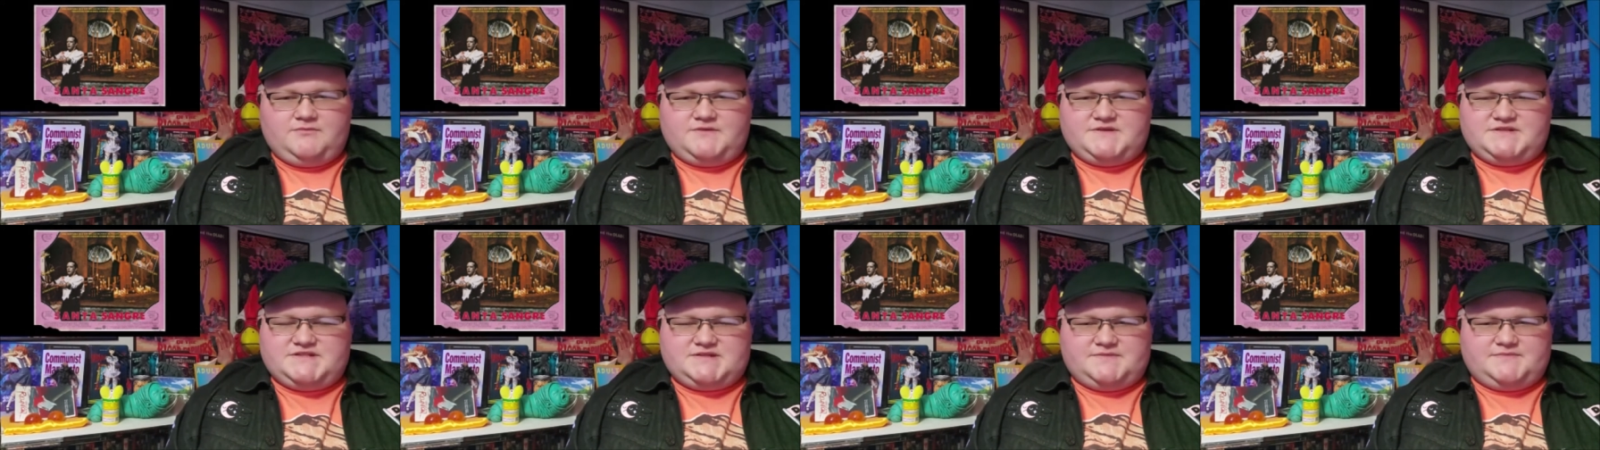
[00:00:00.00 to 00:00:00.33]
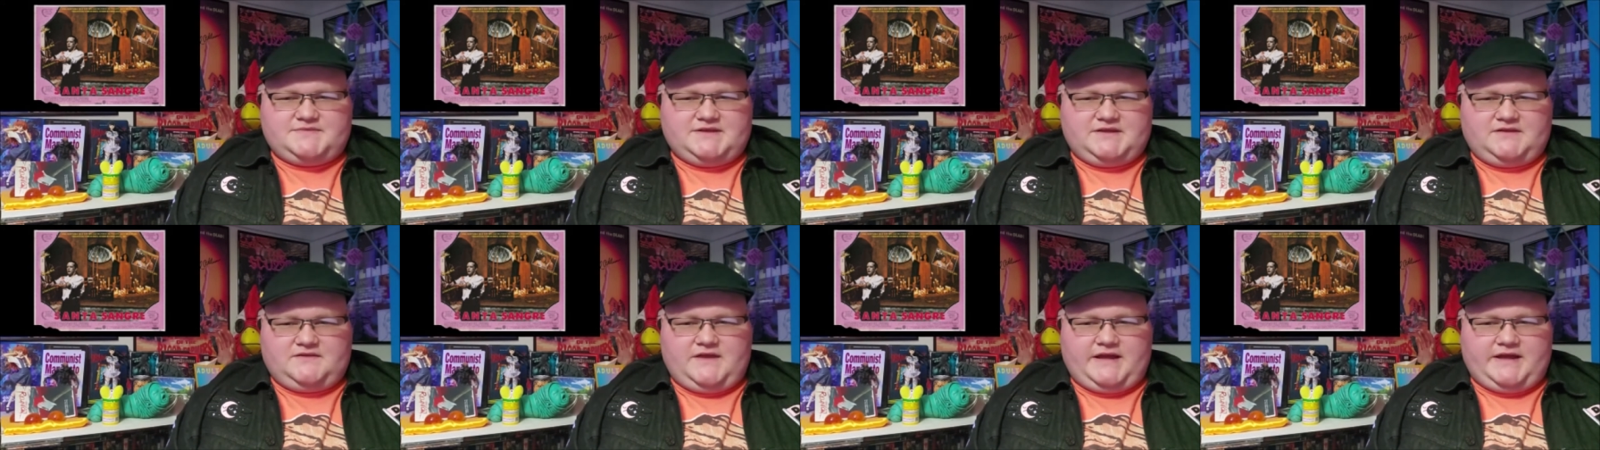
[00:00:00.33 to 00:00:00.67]
with
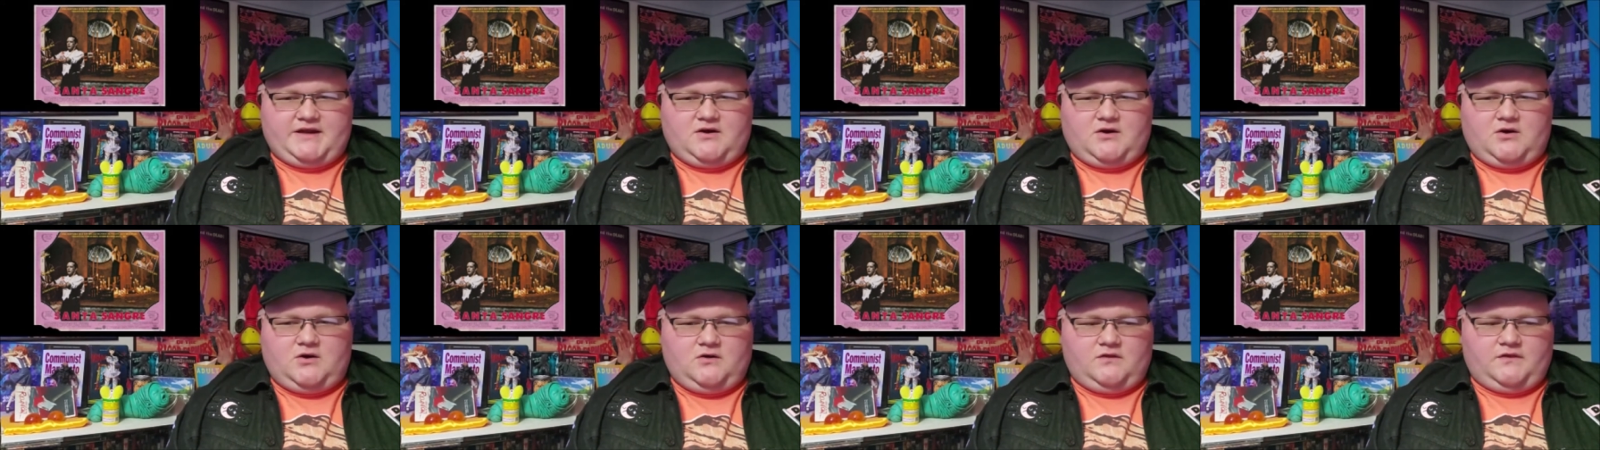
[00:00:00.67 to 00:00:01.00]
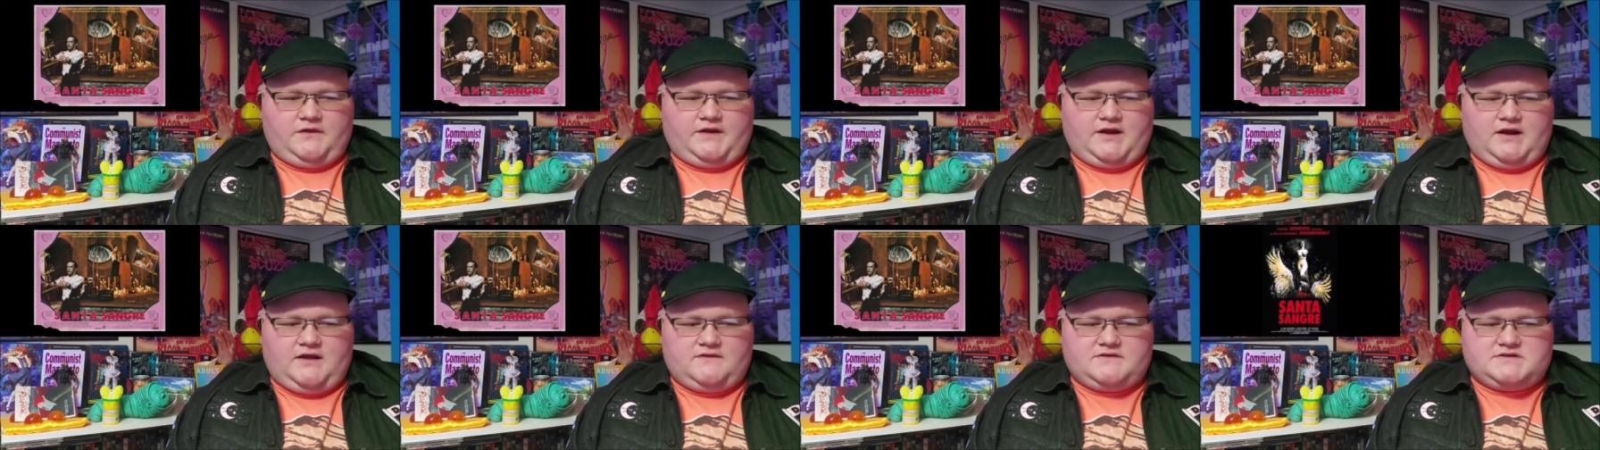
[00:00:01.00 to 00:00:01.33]
something like All the
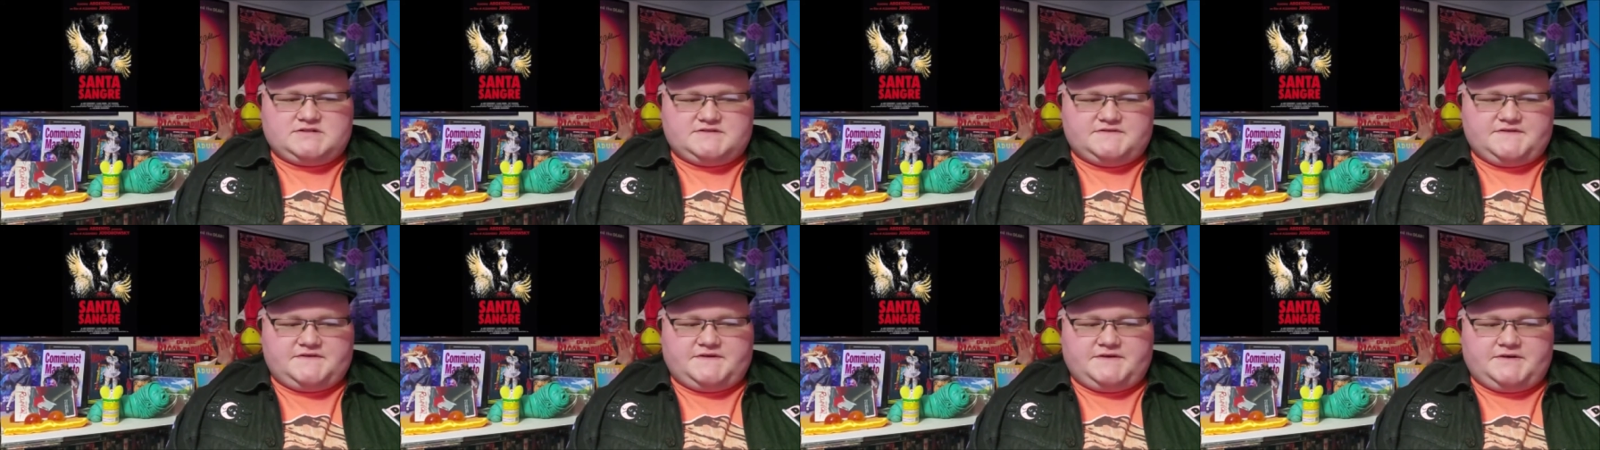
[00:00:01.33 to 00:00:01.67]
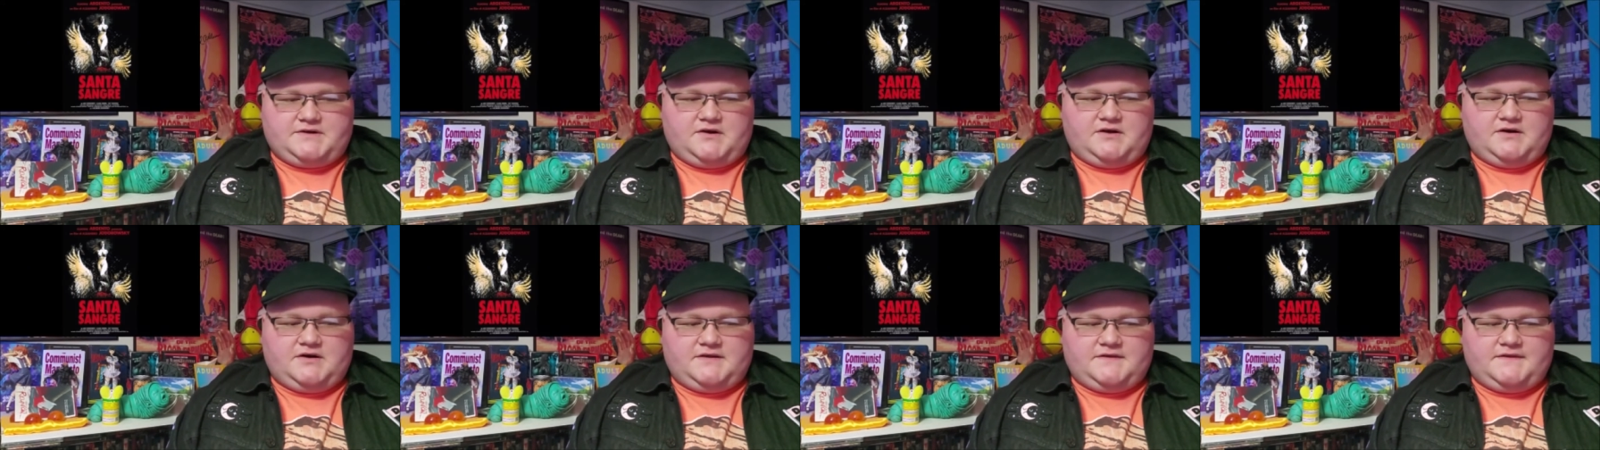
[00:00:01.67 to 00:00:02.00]
Colors of the
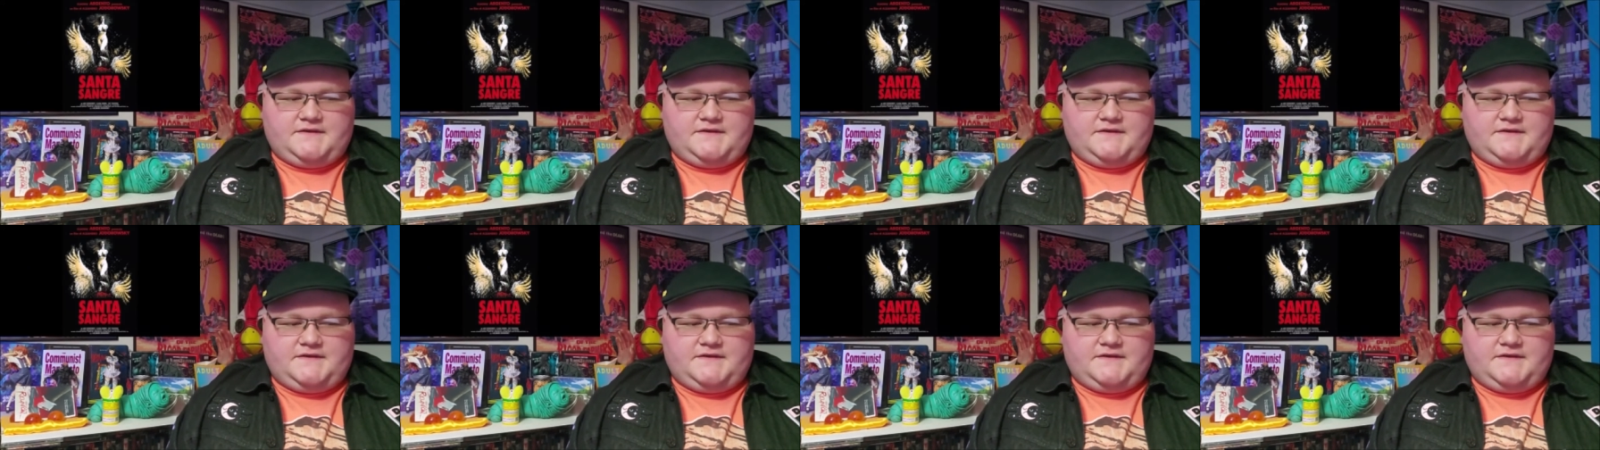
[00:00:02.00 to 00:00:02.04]
Dark